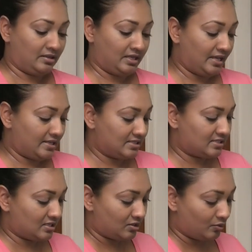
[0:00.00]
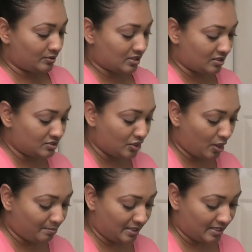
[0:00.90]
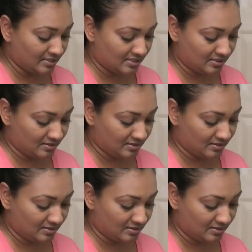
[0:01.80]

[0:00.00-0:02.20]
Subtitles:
This goes onto your base.